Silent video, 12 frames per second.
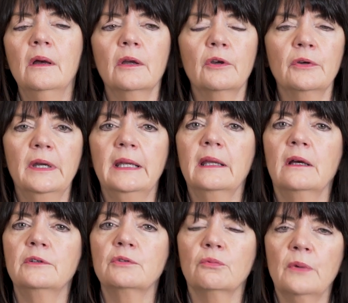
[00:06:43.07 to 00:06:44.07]
creating a
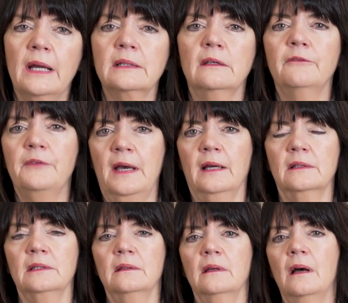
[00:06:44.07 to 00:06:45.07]
direct
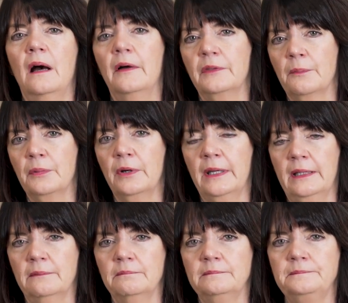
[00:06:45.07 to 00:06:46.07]
effect on the
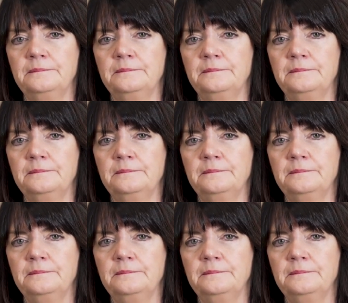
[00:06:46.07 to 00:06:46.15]
brain.